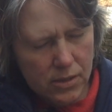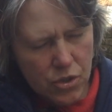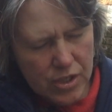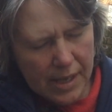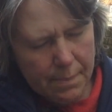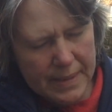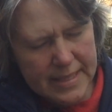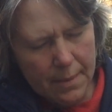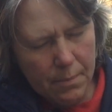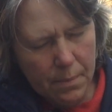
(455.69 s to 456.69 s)
Just keep it
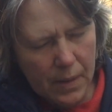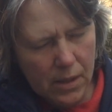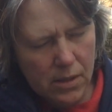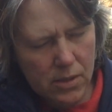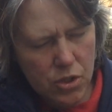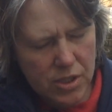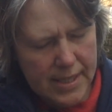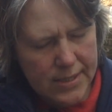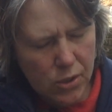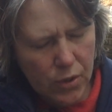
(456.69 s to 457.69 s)
simple. Just
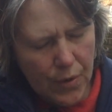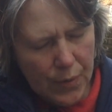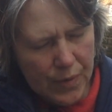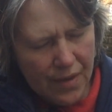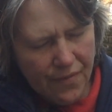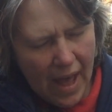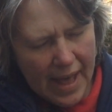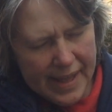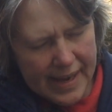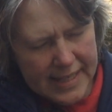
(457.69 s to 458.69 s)
this
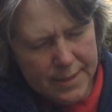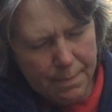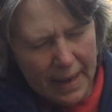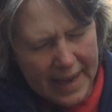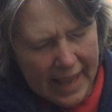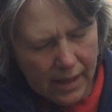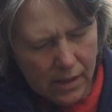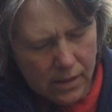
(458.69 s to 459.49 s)
coronavirus panic.